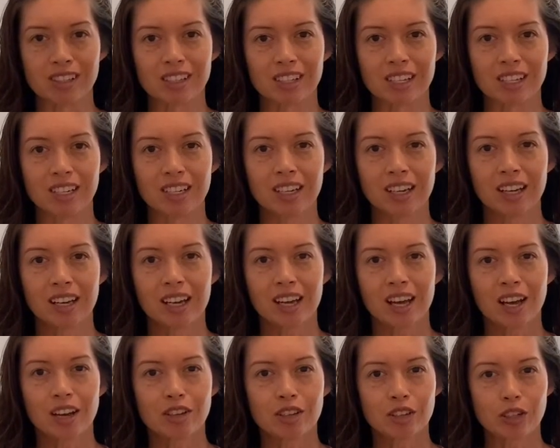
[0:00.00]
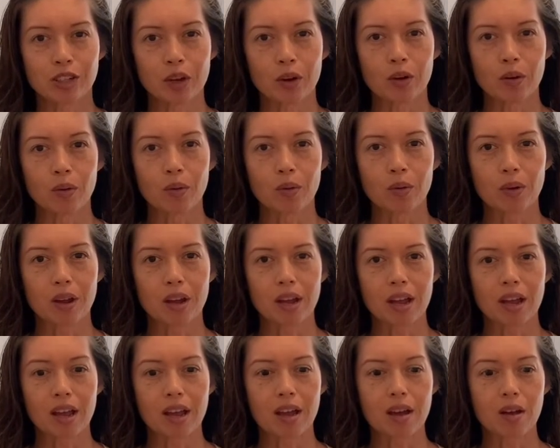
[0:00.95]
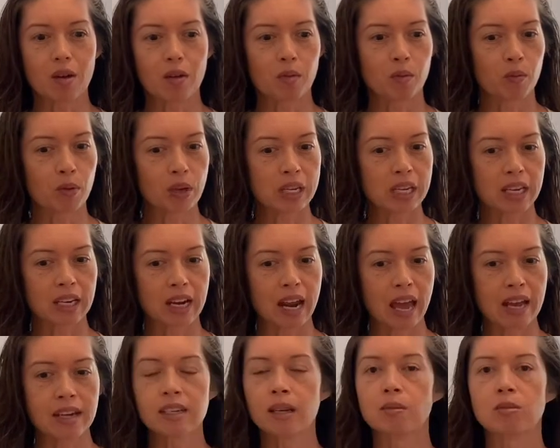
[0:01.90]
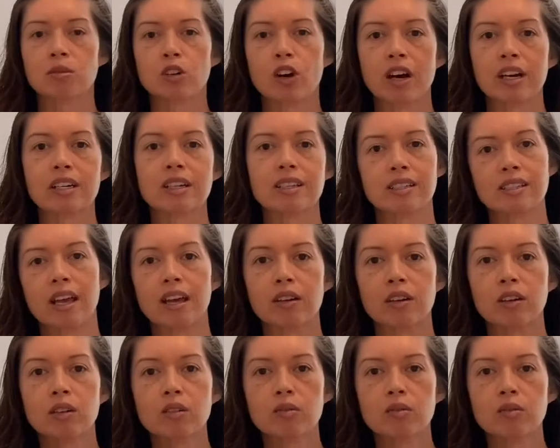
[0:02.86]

And so we can end up trying to settle